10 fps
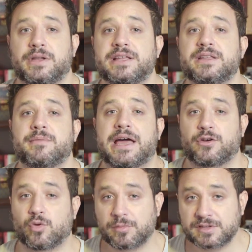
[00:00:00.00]
play them at
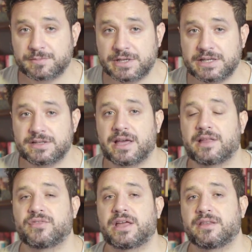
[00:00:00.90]
normal speed,
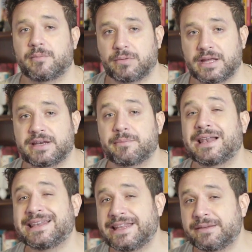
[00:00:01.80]
and then play them a
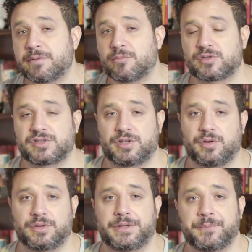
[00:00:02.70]
little bit more slowly.